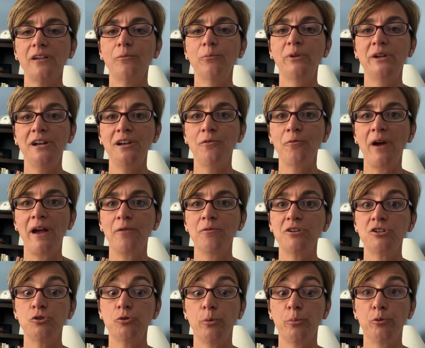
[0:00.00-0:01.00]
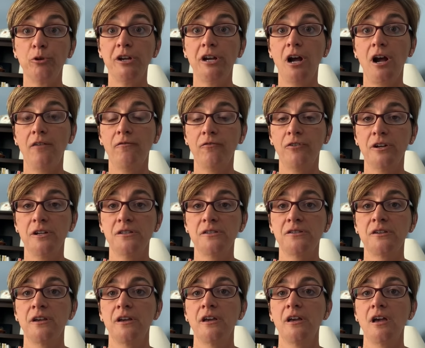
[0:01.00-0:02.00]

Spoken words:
But anyway, I went to a pre-conference